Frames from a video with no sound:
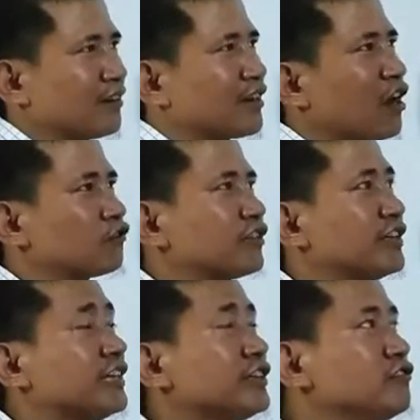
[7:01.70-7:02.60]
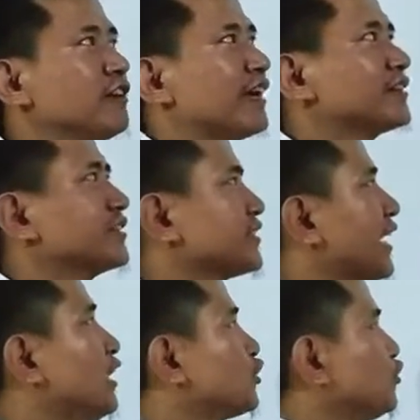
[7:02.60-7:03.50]
now the new length is
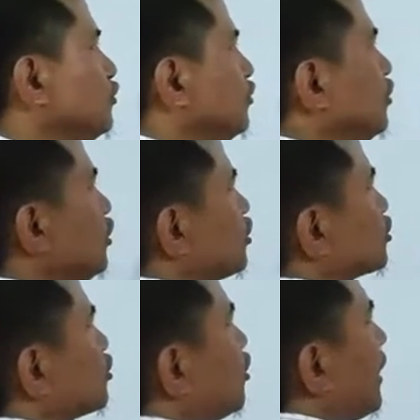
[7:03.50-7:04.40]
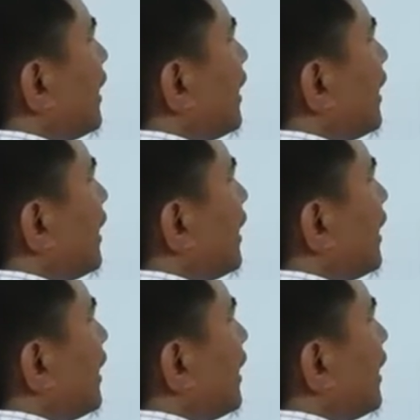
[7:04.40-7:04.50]
L2. So